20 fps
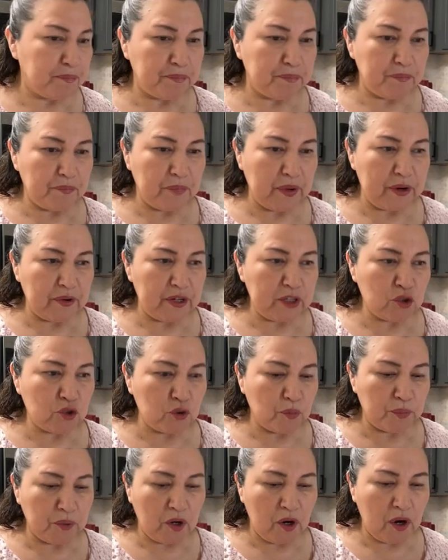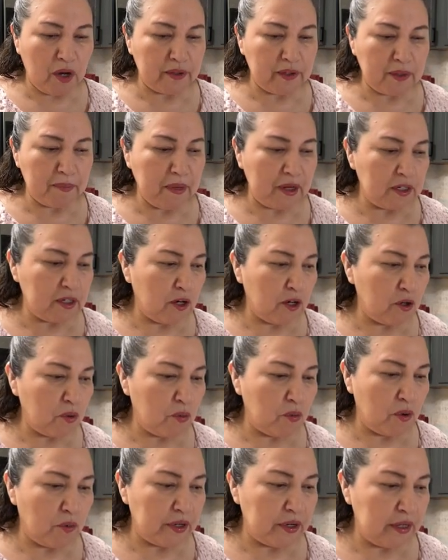very super hot, then my daughter
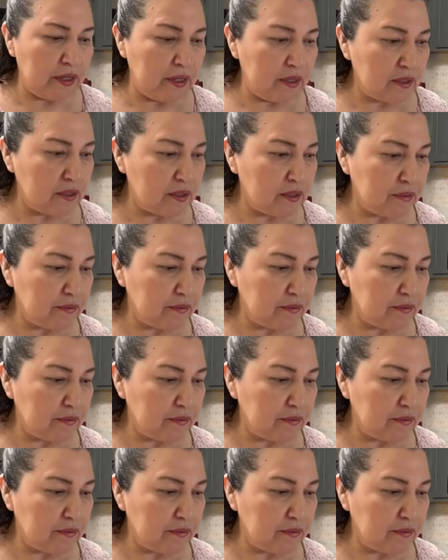won't eat it.